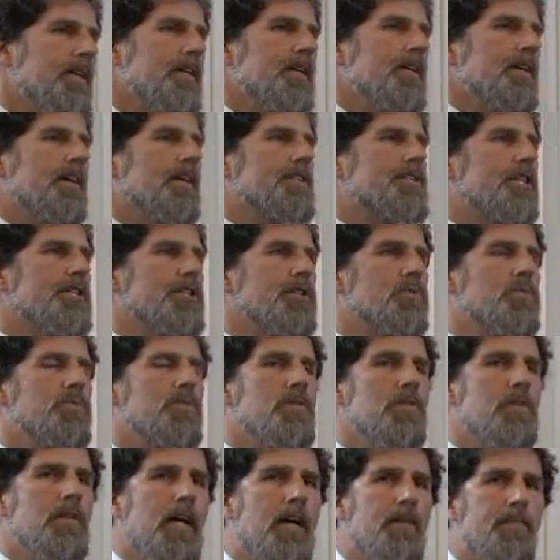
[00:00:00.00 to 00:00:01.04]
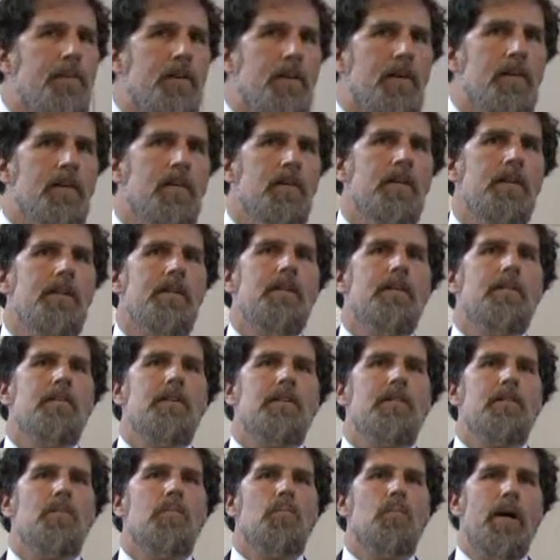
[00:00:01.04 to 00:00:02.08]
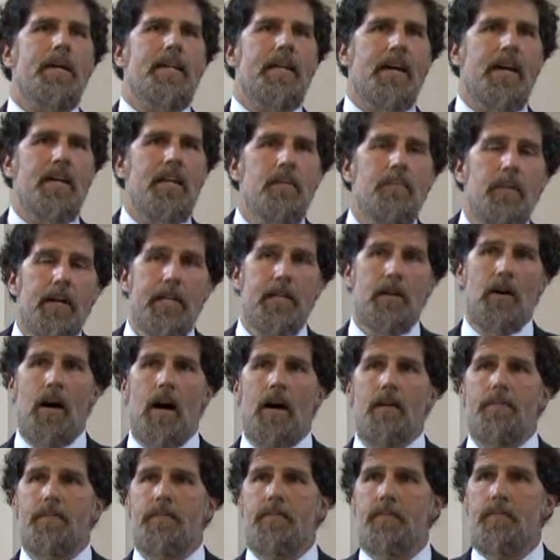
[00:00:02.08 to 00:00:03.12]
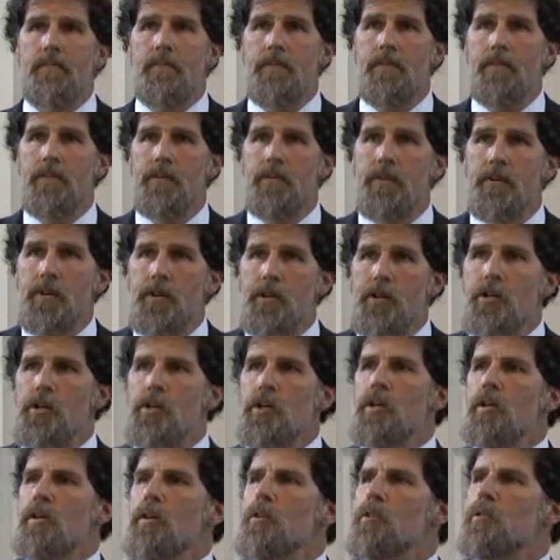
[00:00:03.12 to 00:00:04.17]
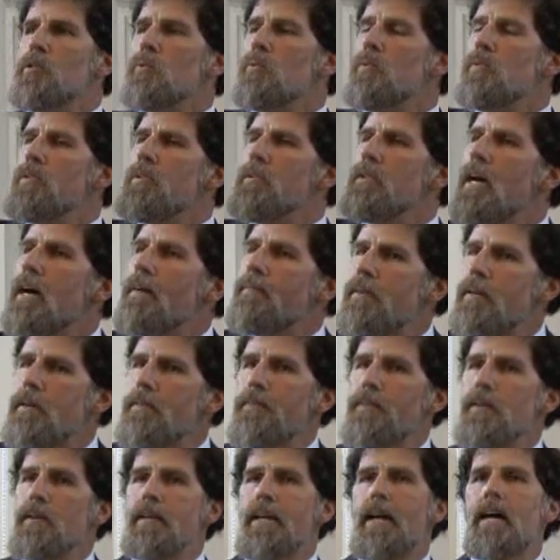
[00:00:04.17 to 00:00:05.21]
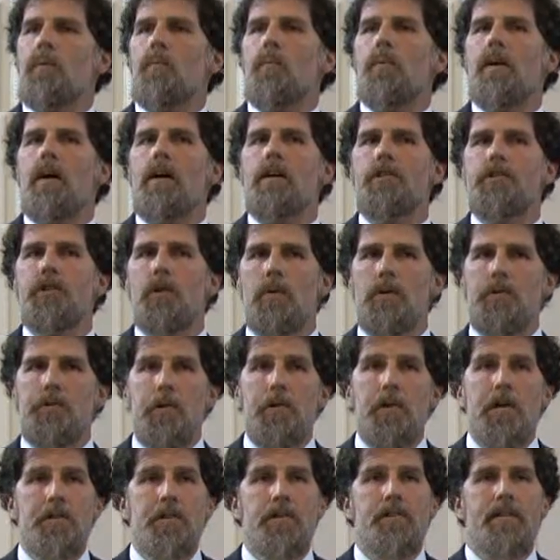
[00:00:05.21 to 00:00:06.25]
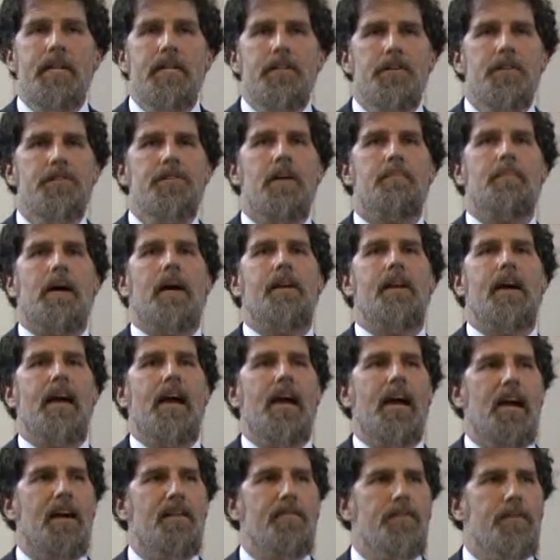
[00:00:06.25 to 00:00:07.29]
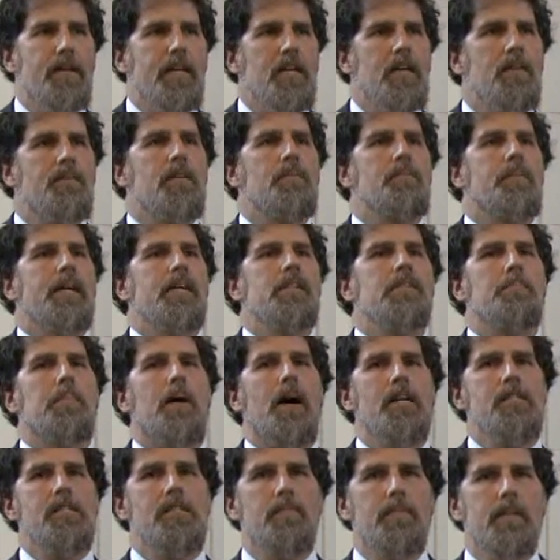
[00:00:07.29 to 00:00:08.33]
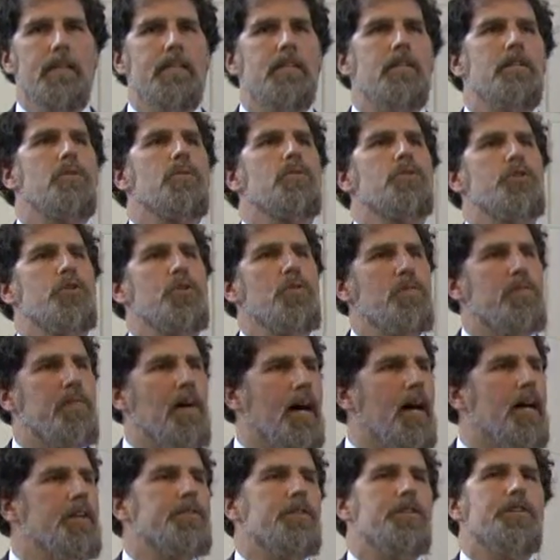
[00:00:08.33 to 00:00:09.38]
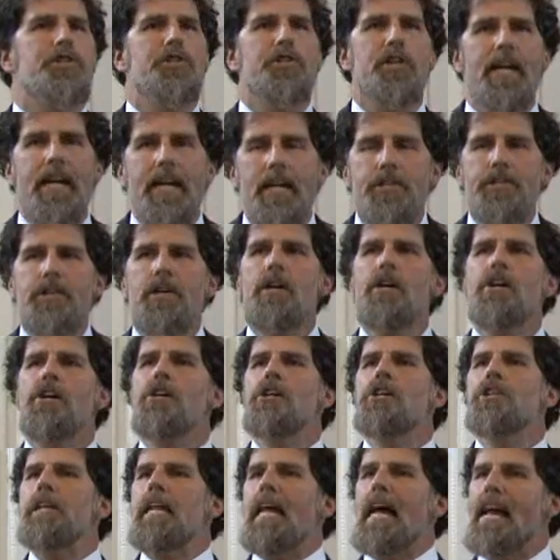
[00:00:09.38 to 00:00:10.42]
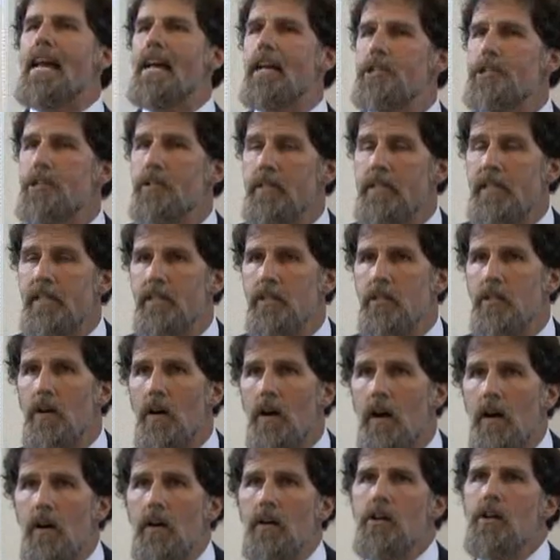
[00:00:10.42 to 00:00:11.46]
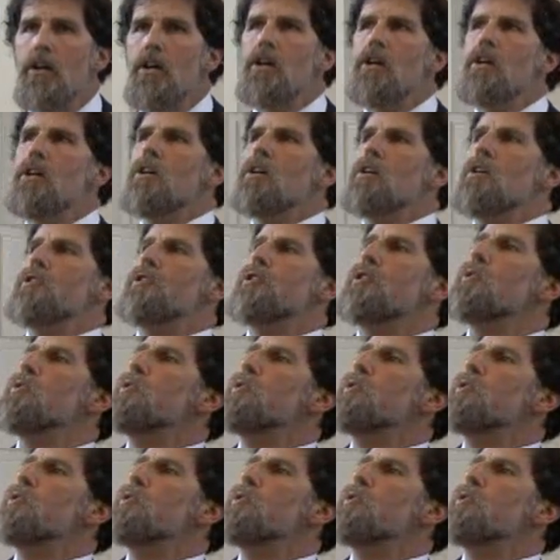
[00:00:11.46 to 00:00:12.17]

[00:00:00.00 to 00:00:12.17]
is that you never write anybody off. You never forget what our Jewish tradition teaches about every human being's possibility to do tshuva, to change, to answer an inner call, to